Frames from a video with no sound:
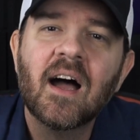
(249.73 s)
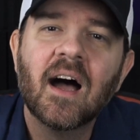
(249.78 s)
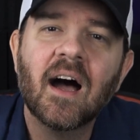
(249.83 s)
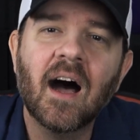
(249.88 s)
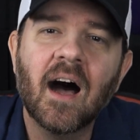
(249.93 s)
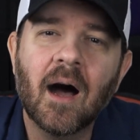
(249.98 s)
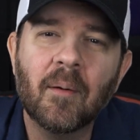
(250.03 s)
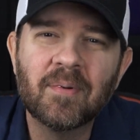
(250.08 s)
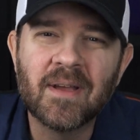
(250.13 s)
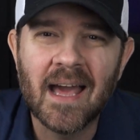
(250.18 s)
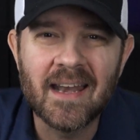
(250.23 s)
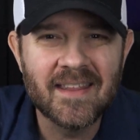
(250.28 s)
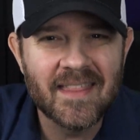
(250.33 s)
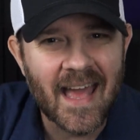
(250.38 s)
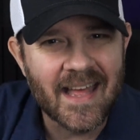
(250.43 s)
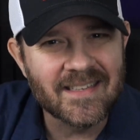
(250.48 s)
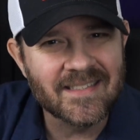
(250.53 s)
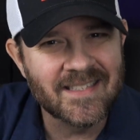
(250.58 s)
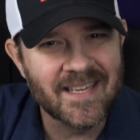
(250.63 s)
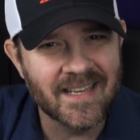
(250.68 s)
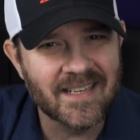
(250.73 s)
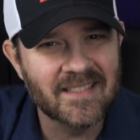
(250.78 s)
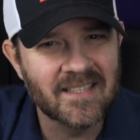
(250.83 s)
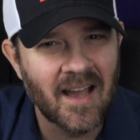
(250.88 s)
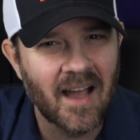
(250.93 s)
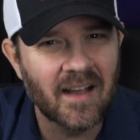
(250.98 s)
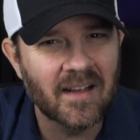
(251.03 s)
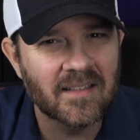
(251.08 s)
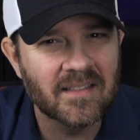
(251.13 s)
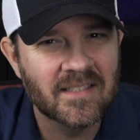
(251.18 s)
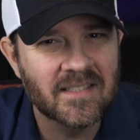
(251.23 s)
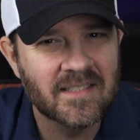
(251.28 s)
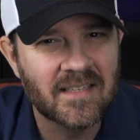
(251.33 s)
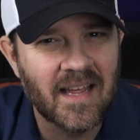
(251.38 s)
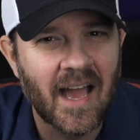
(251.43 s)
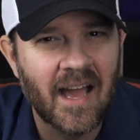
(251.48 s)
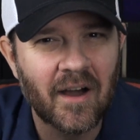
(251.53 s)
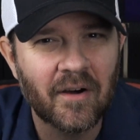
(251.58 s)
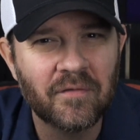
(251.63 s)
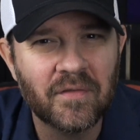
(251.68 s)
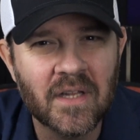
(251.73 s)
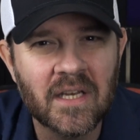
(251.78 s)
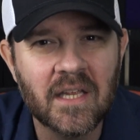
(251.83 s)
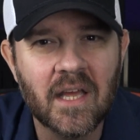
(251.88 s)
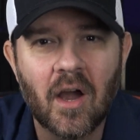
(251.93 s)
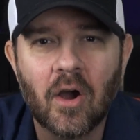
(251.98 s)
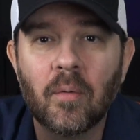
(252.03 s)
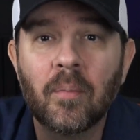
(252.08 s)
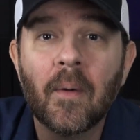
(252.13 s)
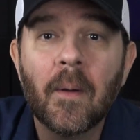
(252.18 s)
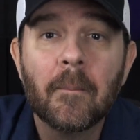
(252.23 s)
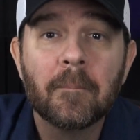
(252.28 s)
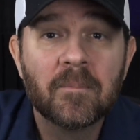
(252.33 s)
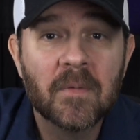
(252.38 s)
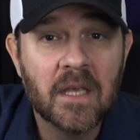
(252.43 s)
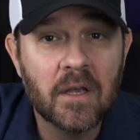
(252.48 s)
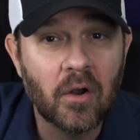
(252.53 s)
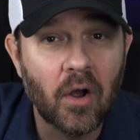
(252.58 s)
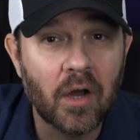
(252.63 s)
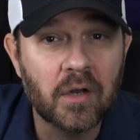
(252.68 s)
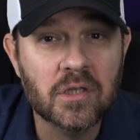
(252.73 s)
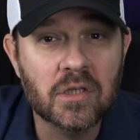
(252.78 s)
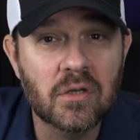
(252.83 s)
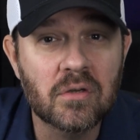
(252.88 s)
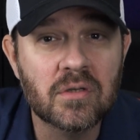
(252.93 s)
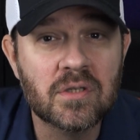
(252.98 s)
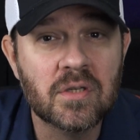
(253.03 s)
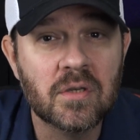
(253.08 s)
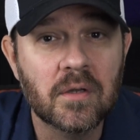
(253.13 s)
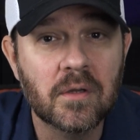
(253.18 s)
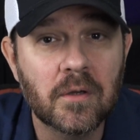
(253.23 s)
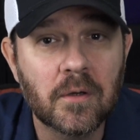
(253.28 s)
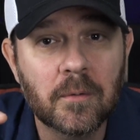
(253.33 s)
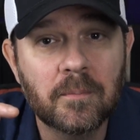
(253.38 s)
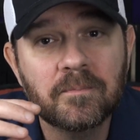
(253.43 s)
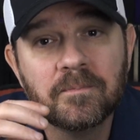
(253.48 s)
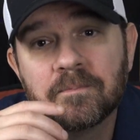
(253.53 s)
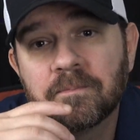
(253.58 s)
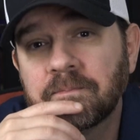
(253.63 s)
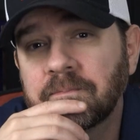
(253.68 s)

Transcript: Kind of that TikTok style video here on YouTube.